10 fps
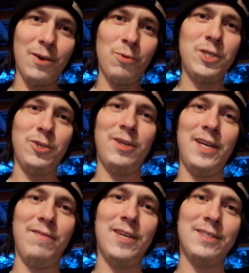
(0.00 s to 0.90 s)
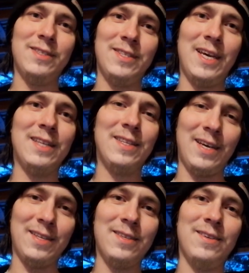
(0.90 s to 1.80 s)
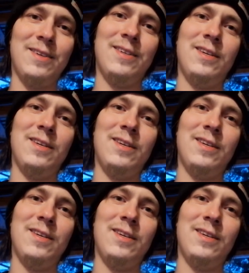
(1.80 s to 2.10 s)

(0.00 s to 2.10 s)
we should leave it at that.